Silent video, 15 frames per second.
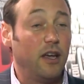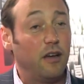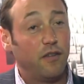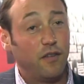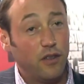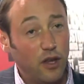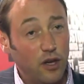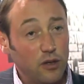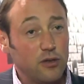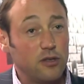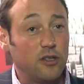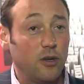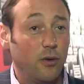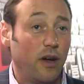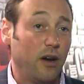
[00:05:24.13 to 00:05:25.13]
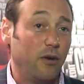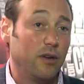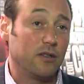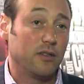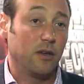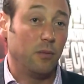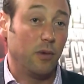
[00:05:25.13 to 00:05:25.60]
If those two
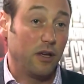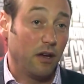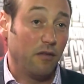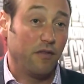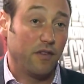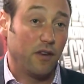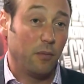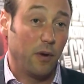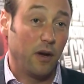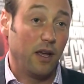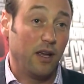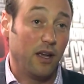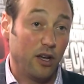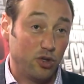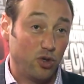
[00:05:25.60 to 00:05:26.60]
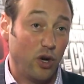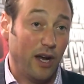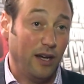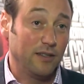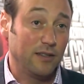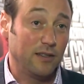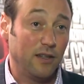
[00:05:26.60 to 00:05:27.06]
areas can be comfortably
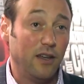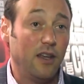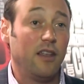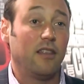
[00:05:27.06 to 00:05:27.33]
addressed,